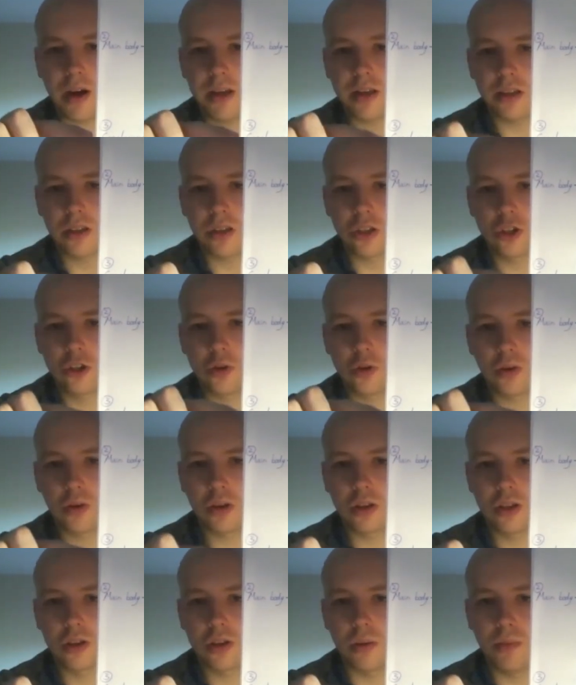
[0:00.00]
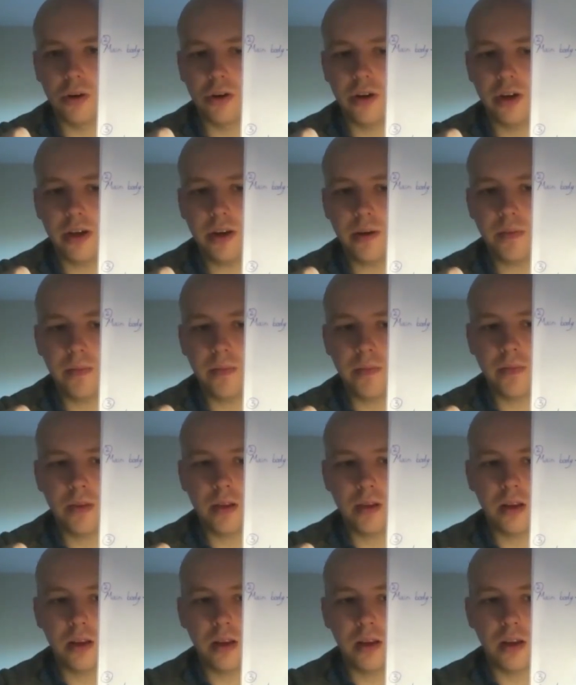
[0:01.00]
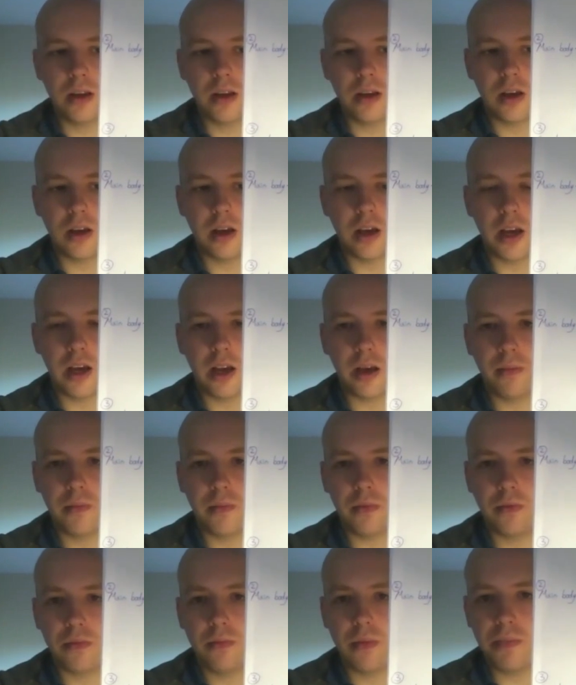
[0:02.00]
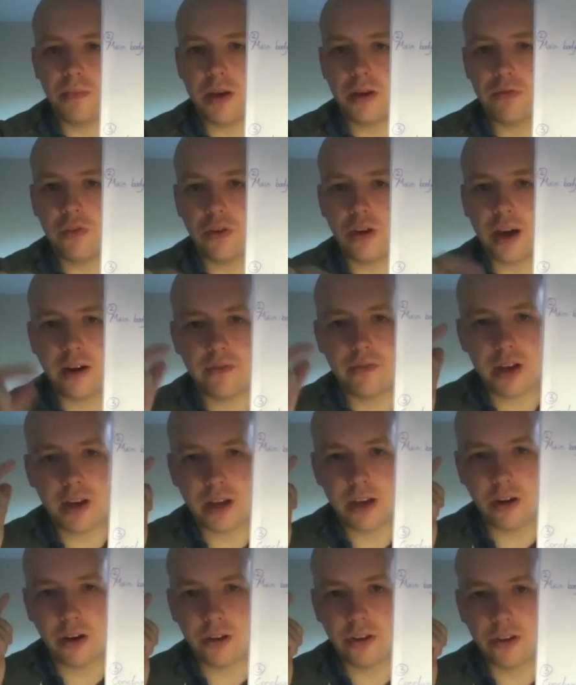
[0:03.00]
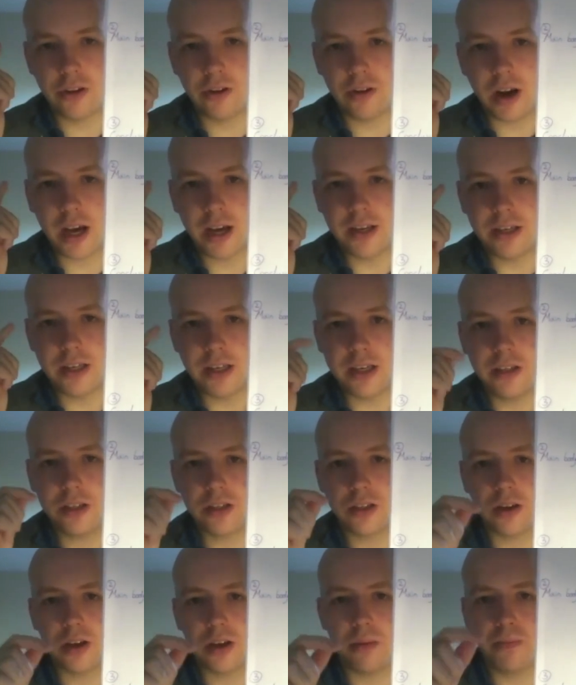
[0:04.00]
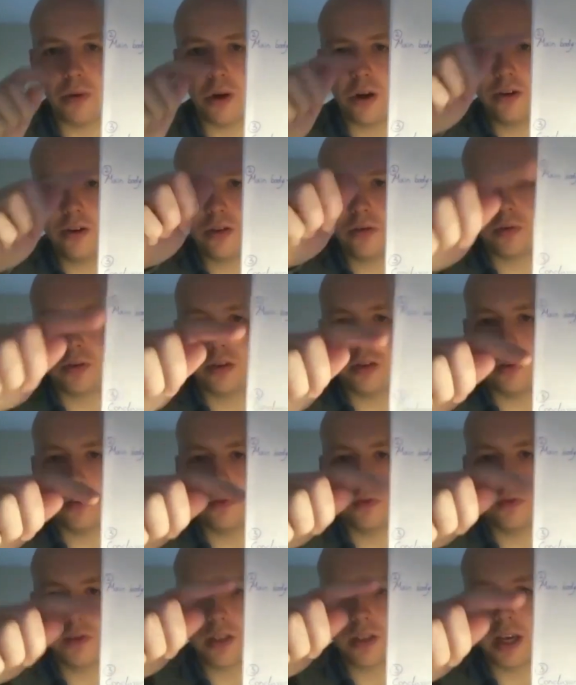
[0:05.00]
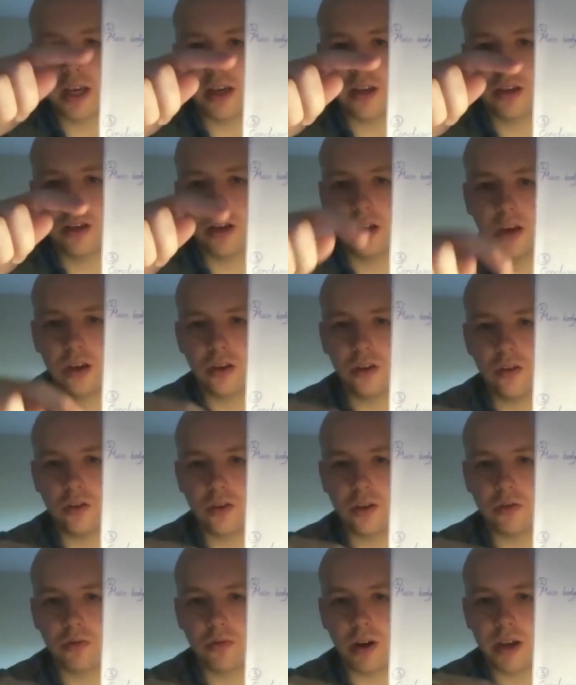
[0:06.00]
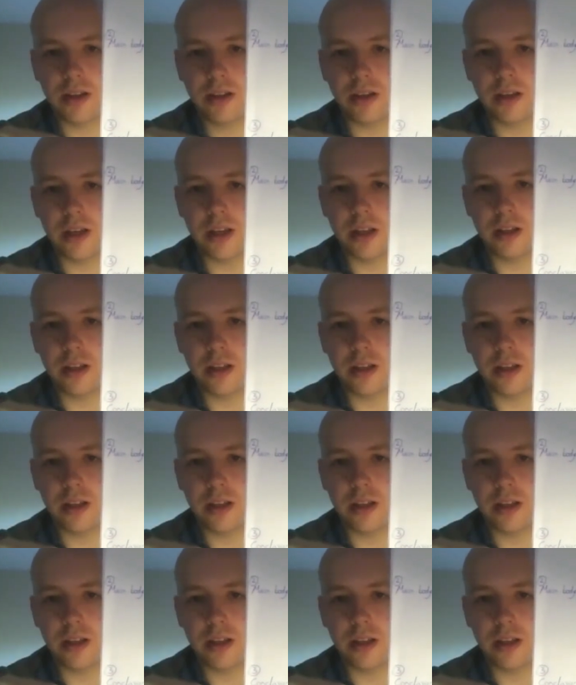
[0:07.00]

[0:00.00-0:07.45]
a short summary. Maybe if you have any other ideas about what you've said, you can write it in